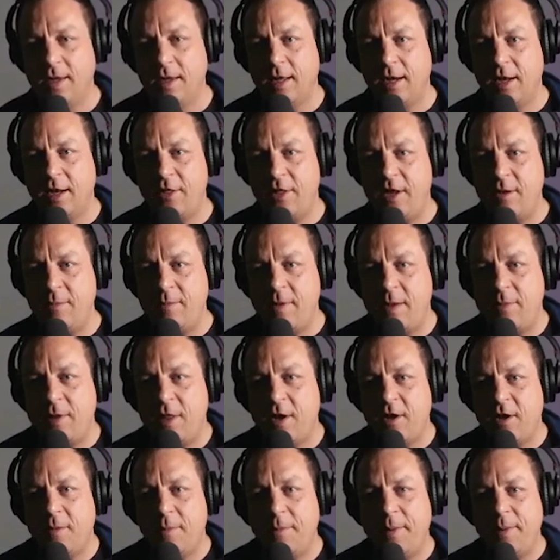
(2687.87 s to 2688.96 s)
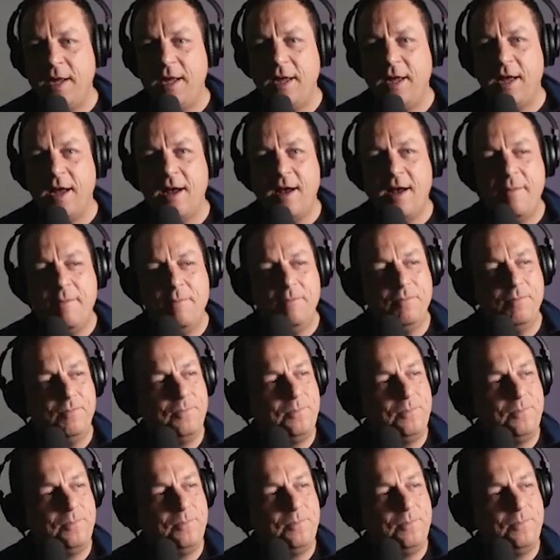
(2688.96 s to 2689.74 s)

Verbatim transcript: And I think maybe they're a bit, you